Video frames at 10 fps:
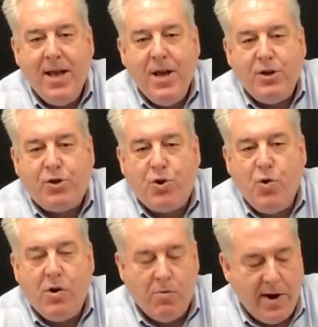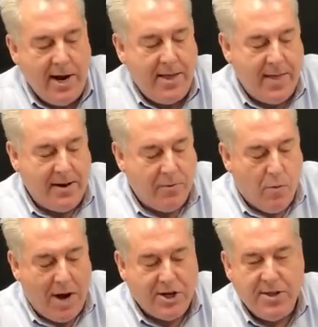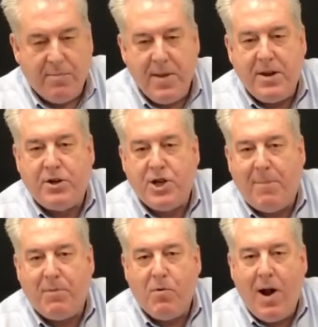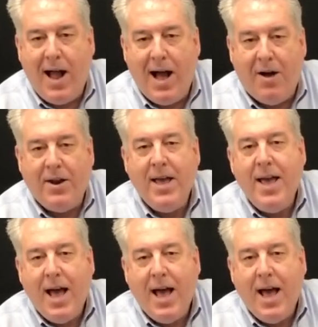truer reading than watching the meter jump around.